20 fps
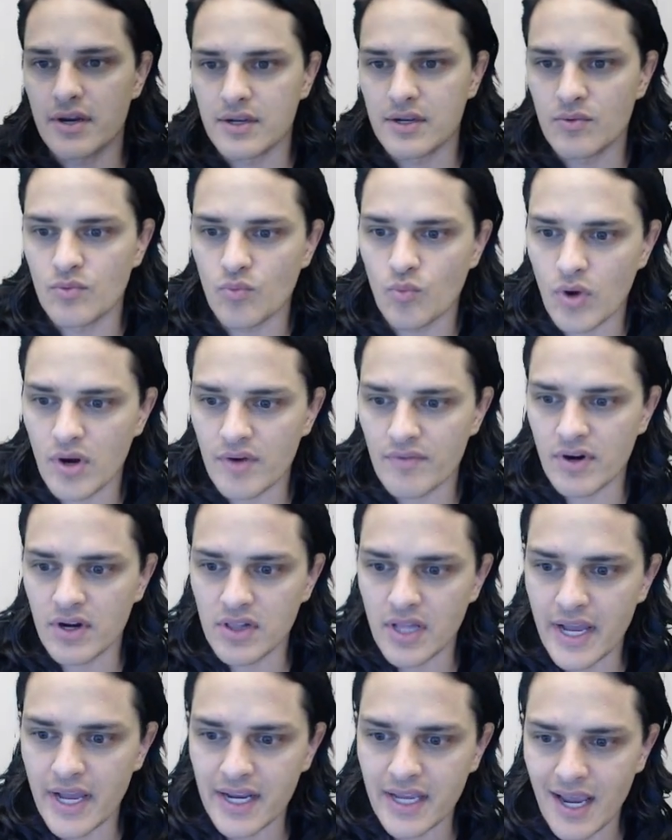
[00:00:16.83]
it in one of our
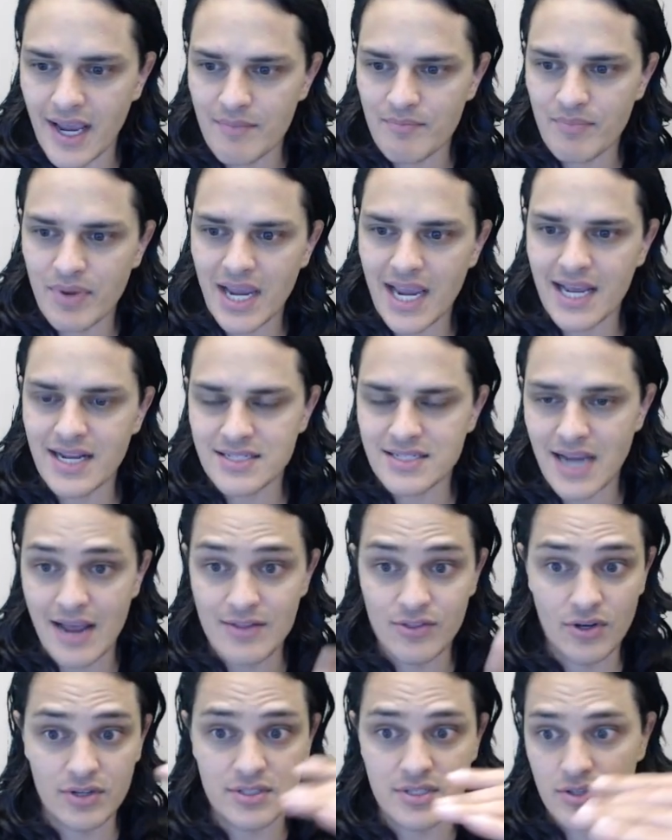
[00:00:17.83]
client campaigns. I
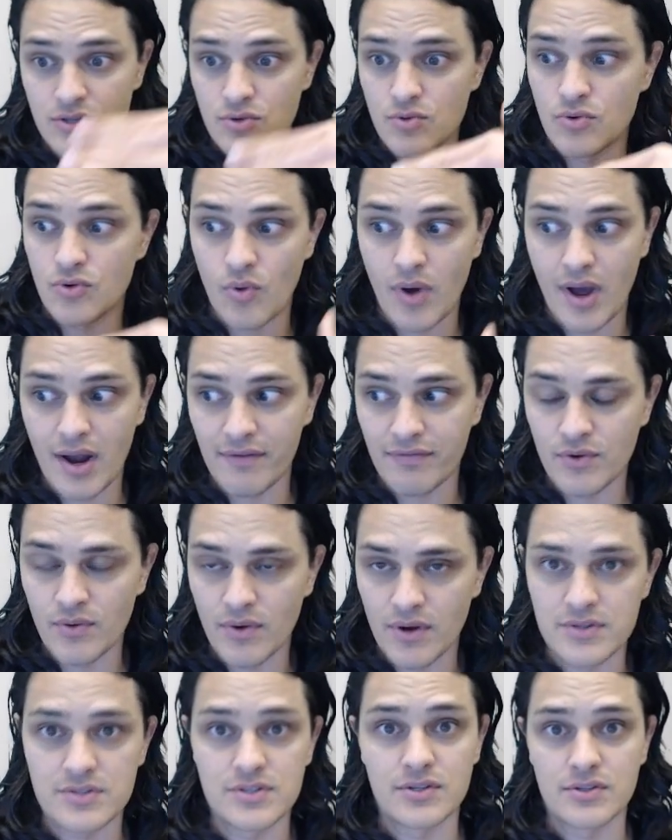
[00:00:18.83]
looked through quite a
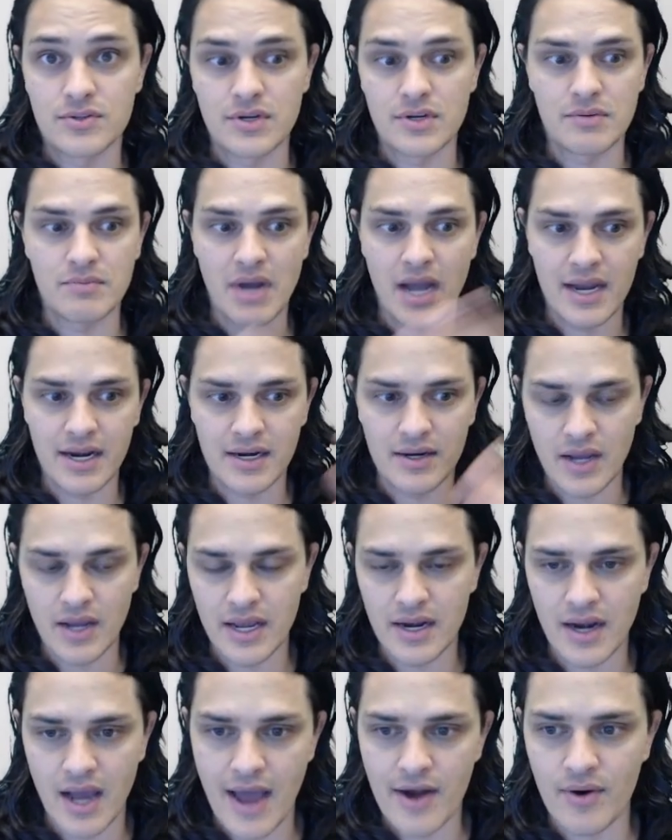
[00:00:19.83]
few others, including mine, and,
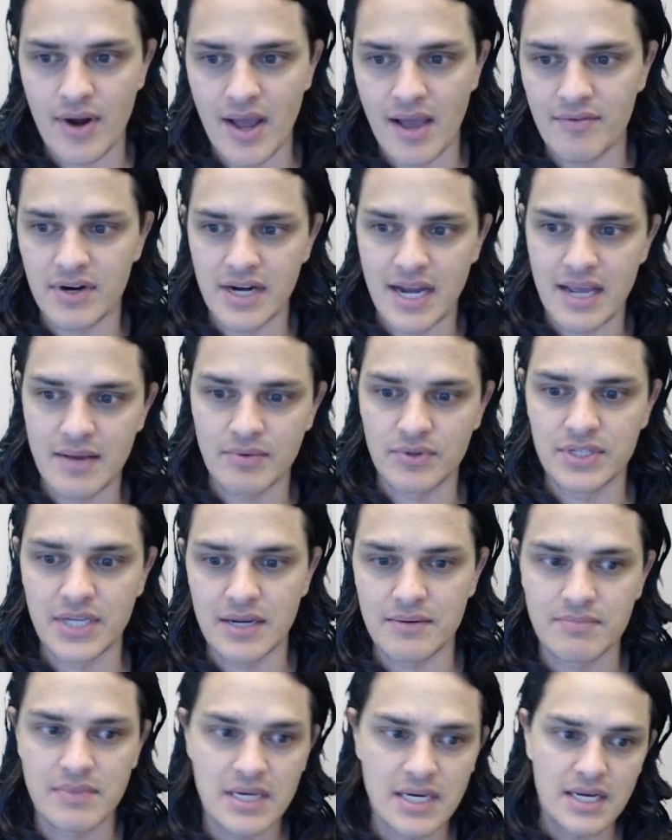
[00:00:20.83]
and I don't have it enabled
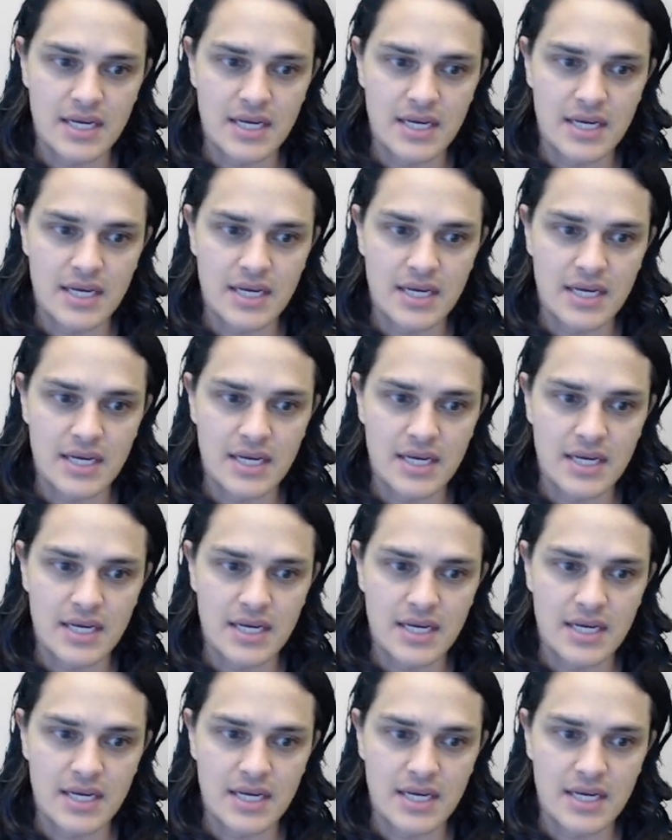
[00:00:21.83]
yet.